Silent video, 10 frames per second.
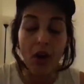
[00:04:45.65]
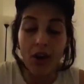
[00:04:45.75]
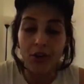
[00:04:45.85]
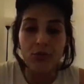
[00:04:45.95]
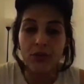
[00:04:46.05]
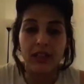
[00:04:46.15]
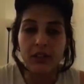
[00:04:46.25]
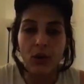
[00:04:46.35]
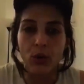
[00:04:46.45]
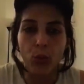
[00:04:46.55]
I don't really
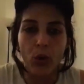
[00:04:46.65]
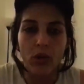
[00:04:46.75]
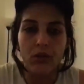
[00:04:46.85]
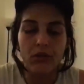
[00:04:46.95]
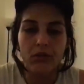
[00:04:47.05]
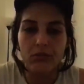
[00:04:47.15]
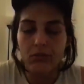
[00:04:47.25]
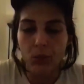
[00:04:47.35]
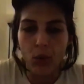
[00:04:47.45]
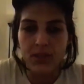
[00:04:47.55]
know what
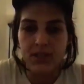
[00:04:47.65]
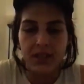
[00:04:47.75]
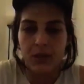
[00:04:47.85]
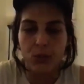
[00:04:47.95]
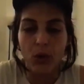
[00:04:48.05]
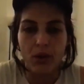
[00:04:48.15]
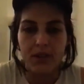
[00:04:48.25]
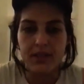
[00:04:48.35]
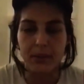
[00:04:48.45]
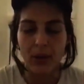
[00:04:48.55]
what's going to work,
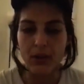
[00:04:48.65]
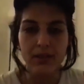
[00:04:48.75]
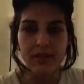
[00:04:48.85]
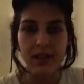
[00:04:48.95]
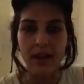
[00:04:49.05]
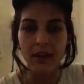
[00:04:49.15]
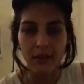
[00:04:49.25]
to be honest, yeah.